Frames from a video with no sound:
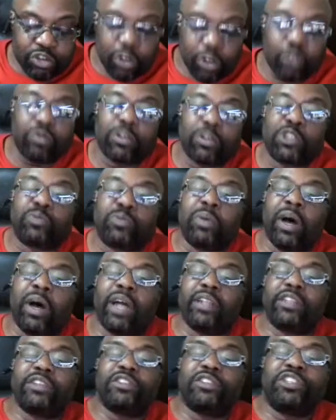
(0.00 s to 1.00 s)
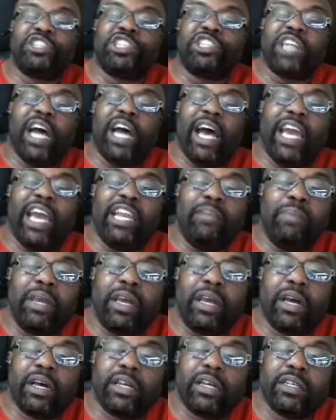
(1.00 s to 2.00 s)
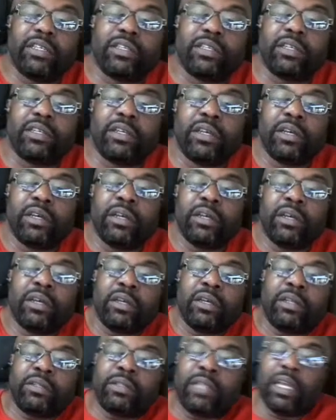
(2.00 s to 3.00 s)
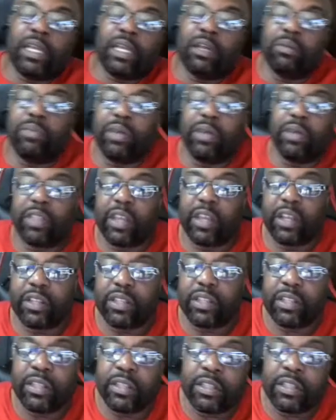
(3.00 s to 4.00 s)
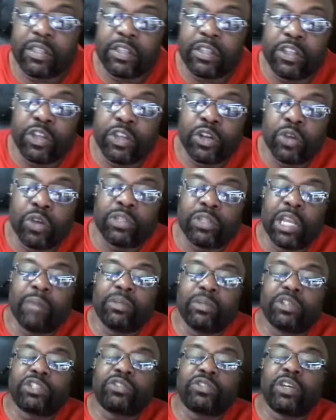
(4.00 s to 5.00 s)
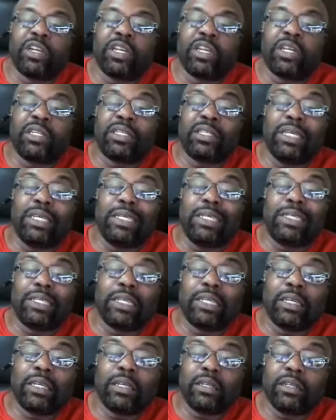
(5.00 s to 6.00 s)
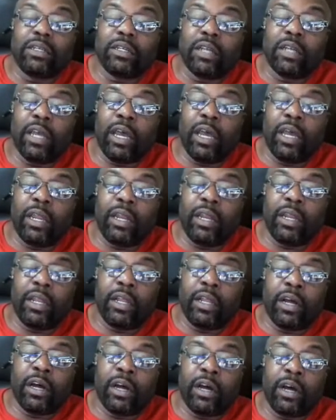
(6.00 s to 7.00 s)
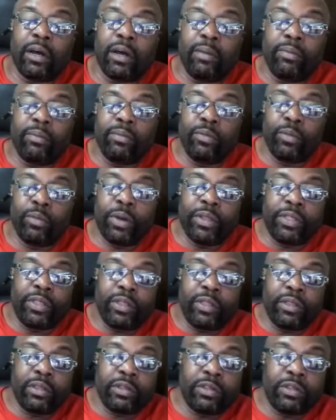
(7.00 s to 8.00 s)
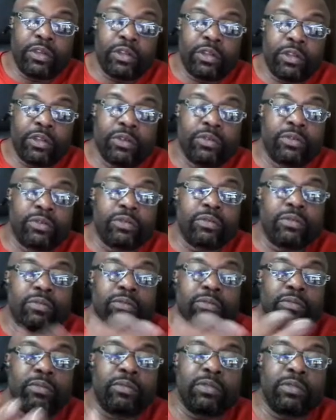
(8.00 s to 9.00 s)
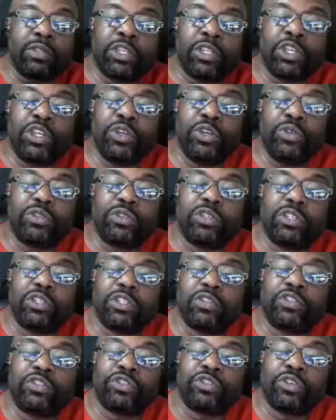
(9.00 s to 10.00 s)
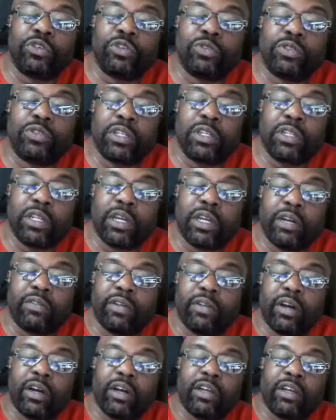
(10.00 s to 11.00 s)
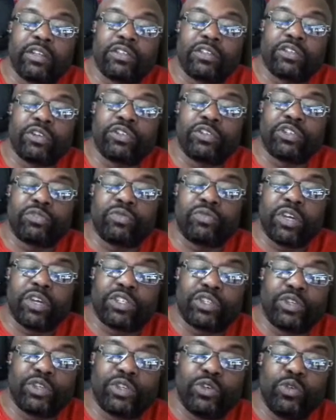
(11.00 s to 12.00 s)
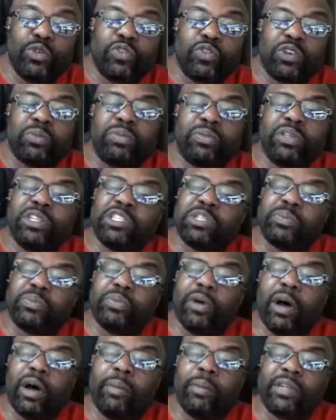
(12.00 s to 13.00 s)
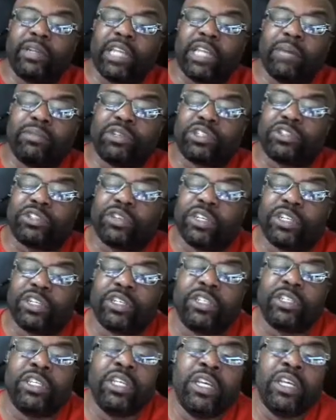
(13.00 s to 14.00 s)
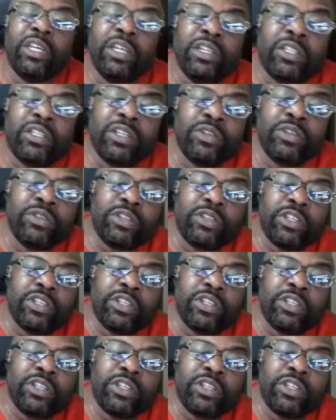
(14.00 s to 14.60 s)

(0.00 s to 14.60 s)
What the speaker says: responders shine, because they'll be there, demonstrating and teaching, and with the usage of drones in their search and rescue for the police department demonstration. They